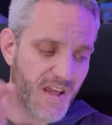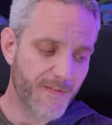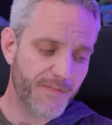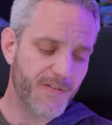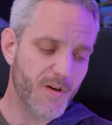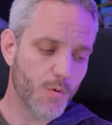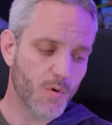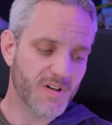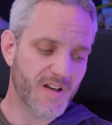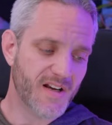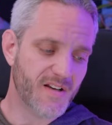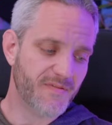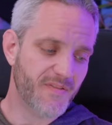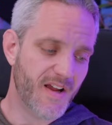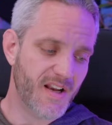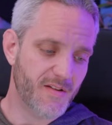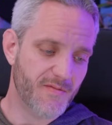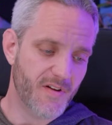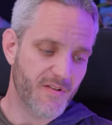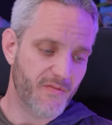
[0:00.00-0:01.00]
If you are not a
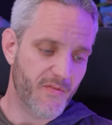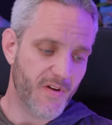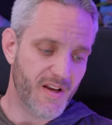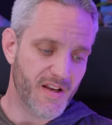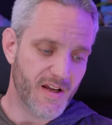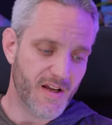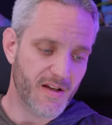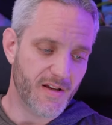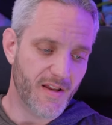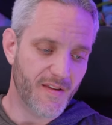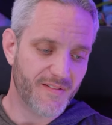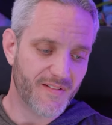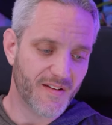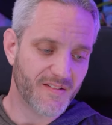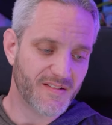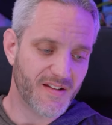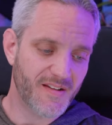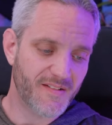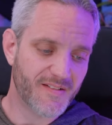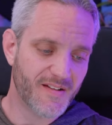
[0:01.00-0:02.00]
fan of NVIDIA and
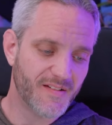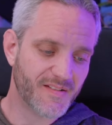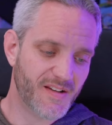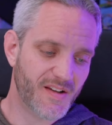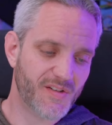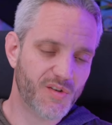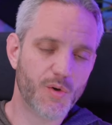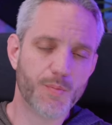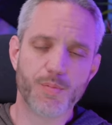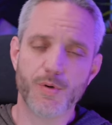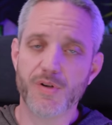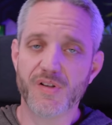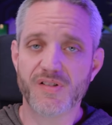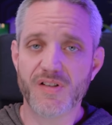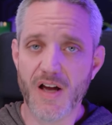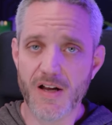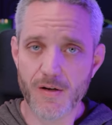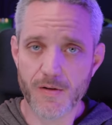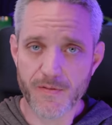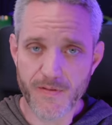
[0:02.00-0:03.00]
1660 Super is
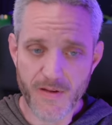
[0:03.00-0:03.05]
not your